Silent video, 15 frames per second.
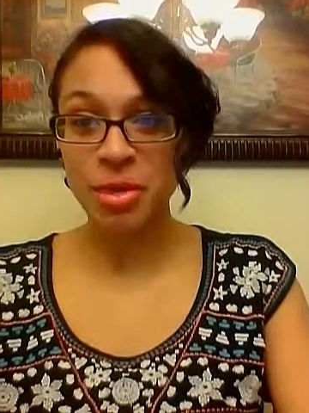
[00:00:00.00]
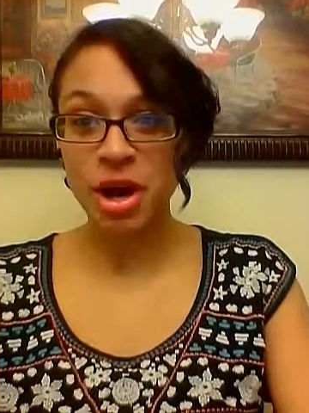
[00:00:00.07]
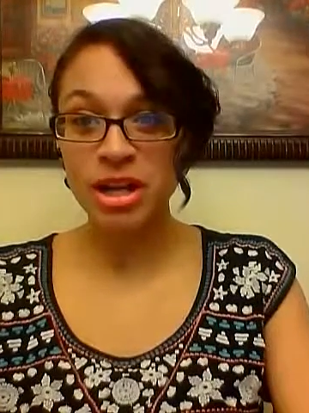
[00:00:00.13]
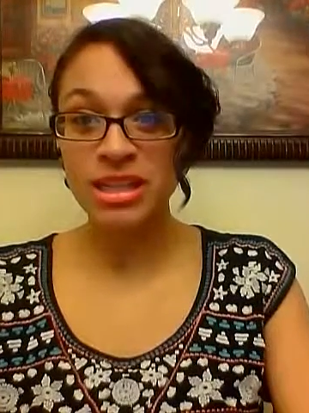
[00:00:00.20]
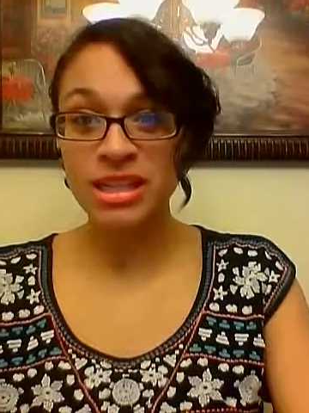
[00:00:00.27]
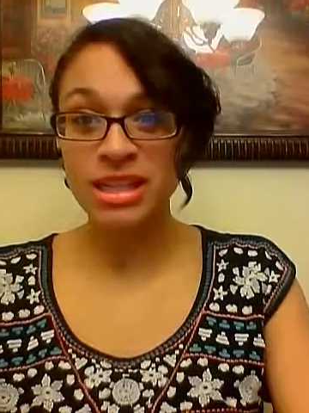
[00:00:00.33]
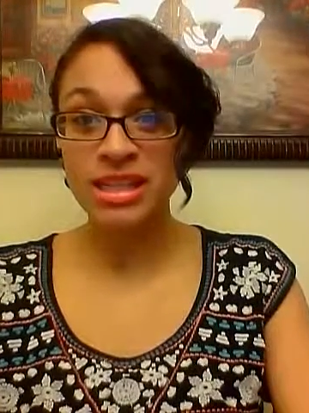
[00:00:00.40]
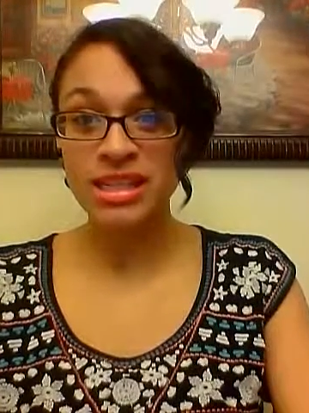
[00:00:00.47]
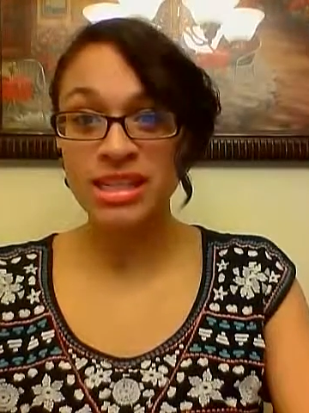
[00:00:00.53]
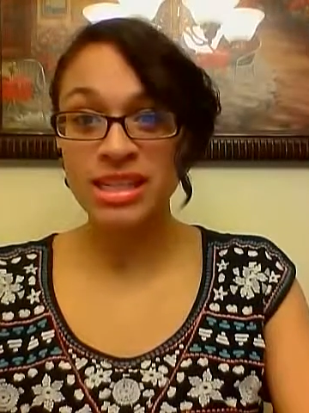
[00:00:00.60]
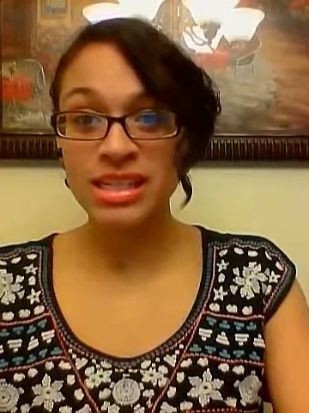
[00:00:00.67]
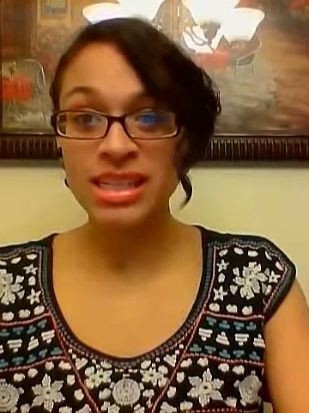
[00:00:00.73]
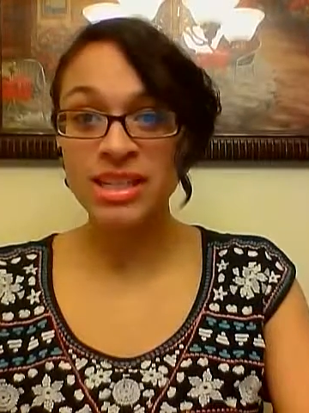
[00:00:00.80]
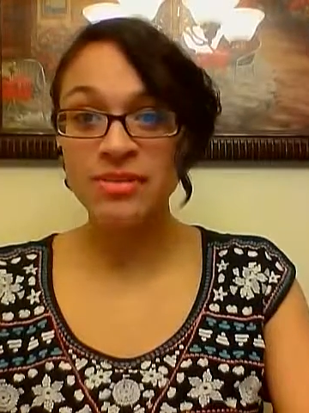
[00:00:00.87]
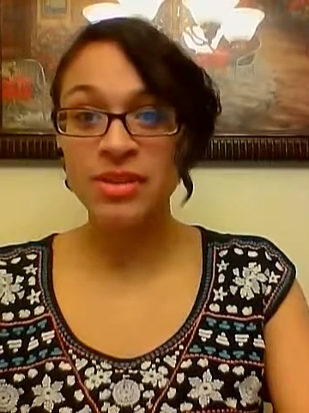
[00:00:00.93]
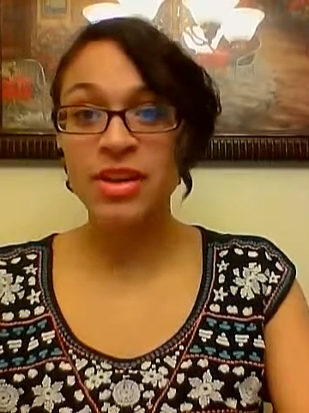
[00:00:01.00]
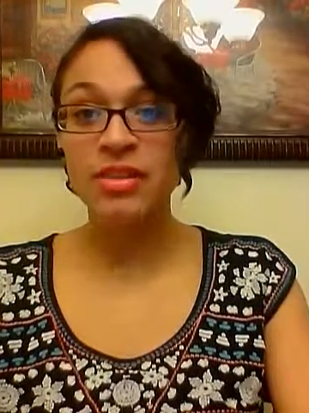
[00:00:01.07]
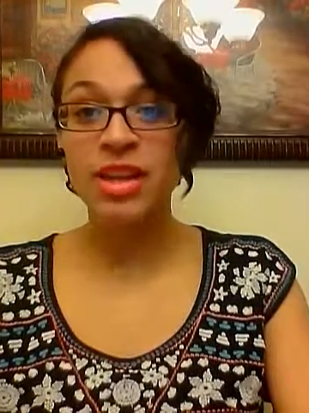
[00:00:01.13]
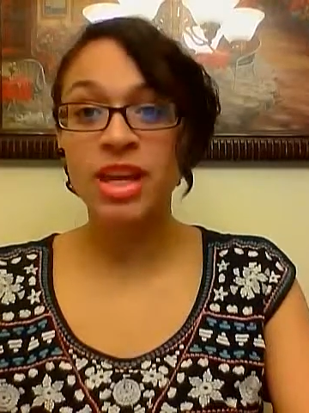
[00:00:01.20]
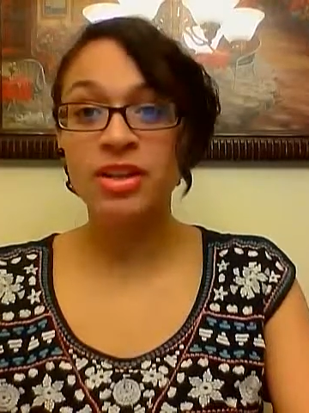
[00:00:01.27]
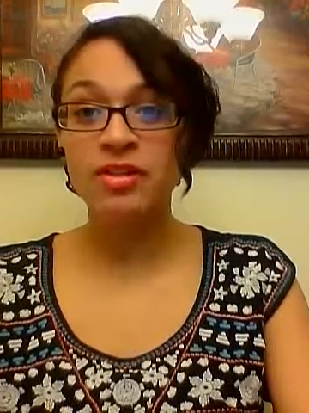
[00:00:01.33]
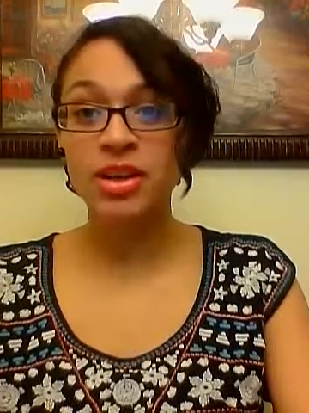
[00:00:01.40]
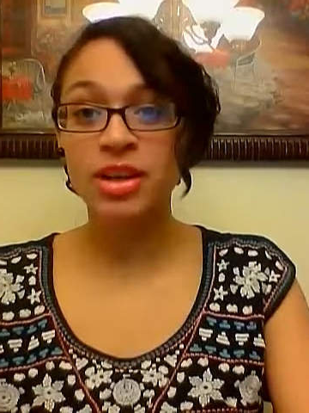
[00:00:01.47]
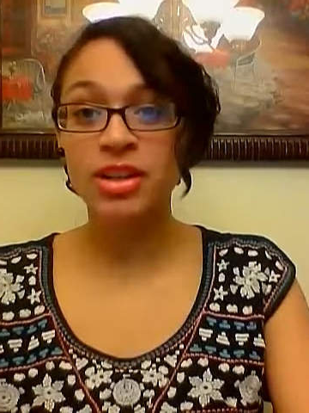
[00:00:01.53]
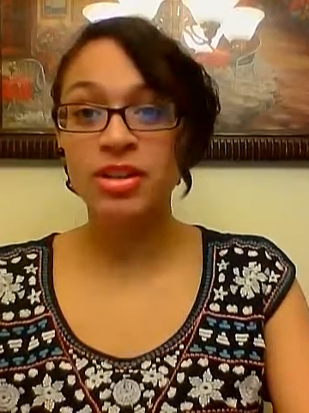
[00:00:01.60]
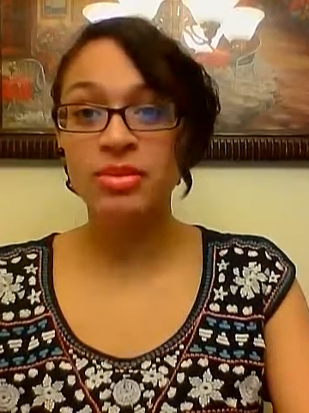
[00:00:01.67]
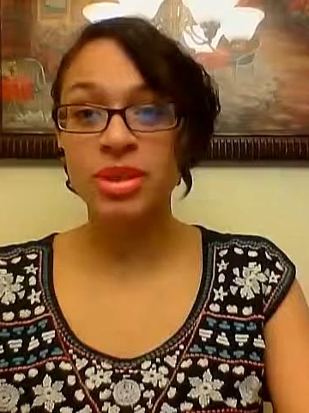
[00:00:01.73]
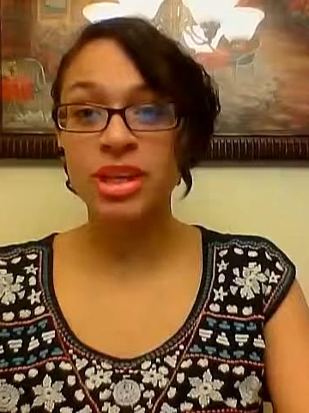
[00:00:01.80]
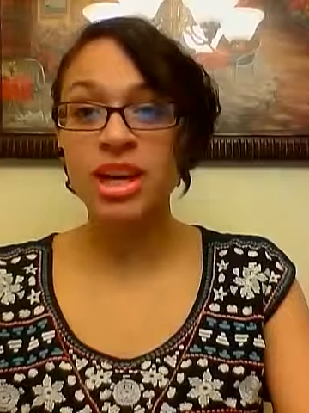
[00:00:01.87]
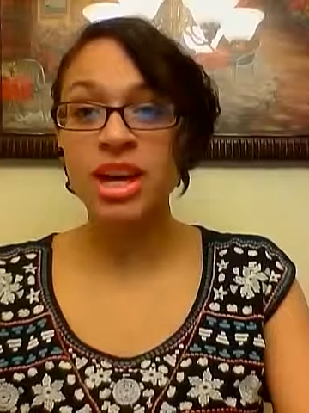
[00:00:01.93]
marks the 65th
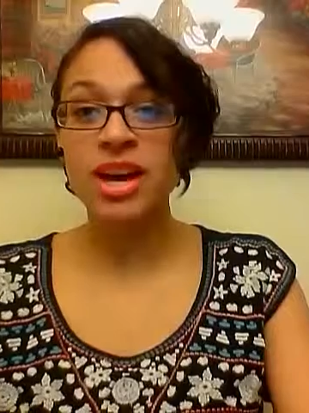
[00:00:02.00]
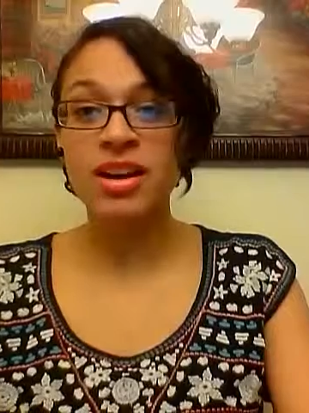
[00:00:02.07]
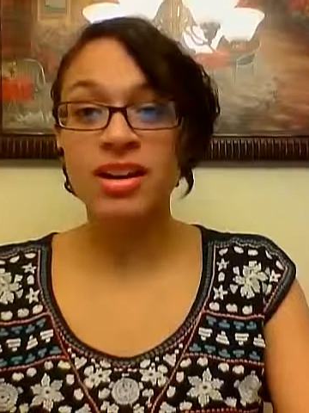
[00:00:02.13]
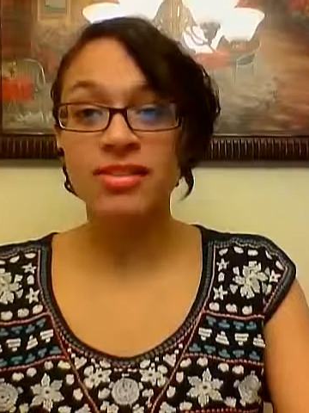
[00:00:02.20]
anniversary